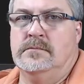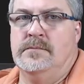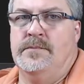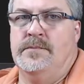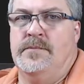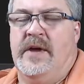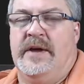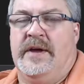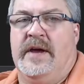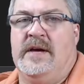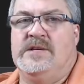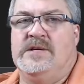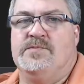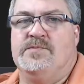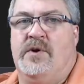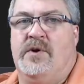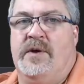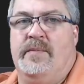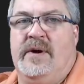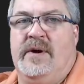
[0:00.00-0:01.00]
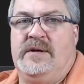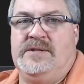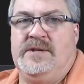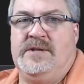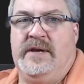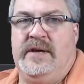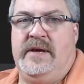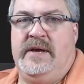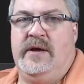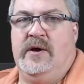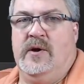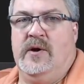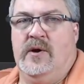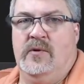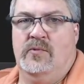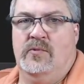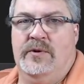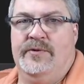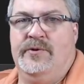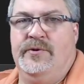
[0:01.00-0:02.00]
Hey guys, Marty Bostic
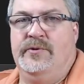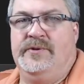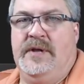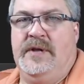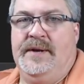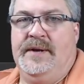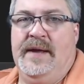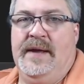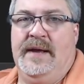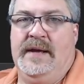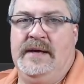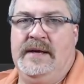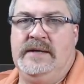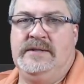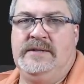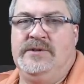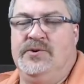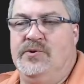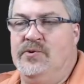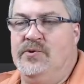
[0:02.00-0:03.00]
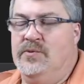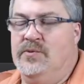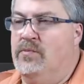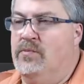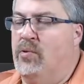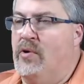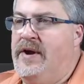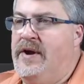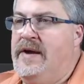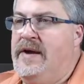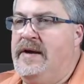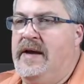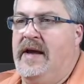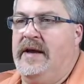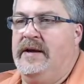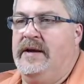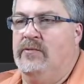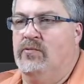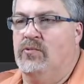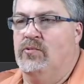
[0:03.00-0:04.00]
here with you today to bring
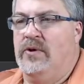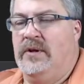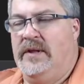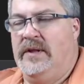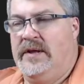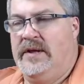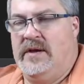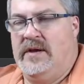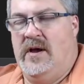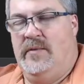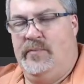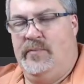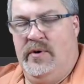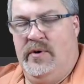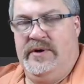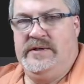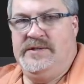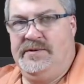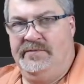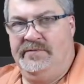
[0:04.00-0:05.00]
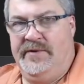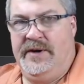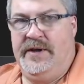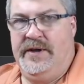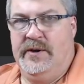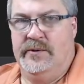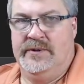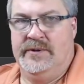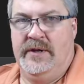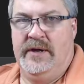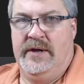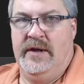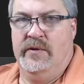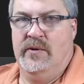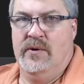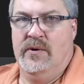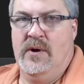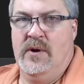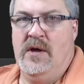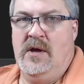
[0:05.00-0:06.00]
a really comprehensive video
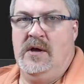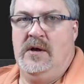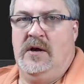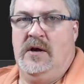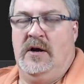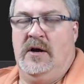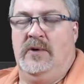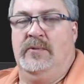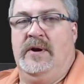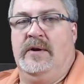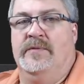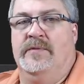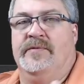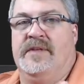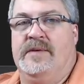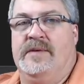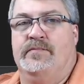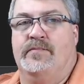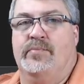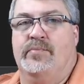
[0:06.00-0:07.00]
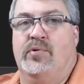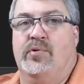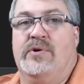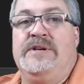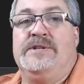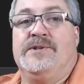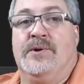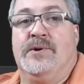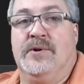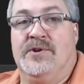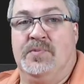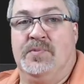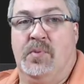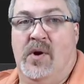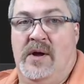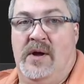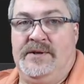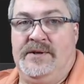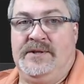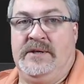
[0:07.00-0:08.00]
together around the PreSearch
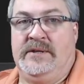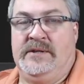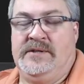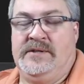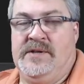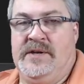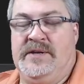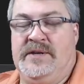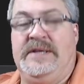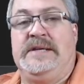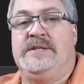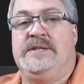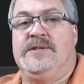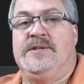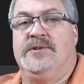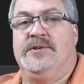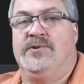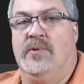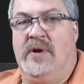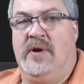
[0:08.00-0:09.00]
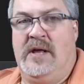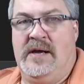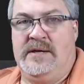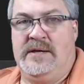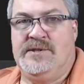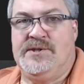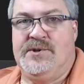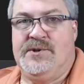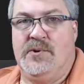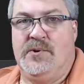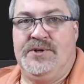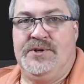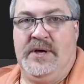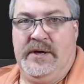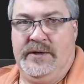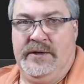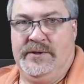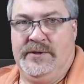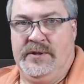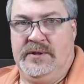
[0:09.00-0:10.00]
project. It's a decentralized search
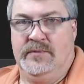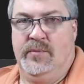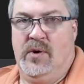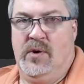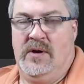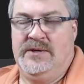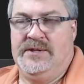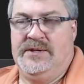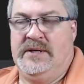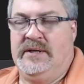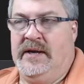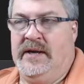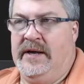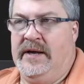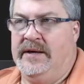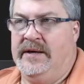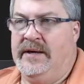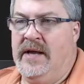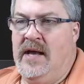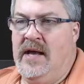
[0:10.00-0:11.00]
engine project, and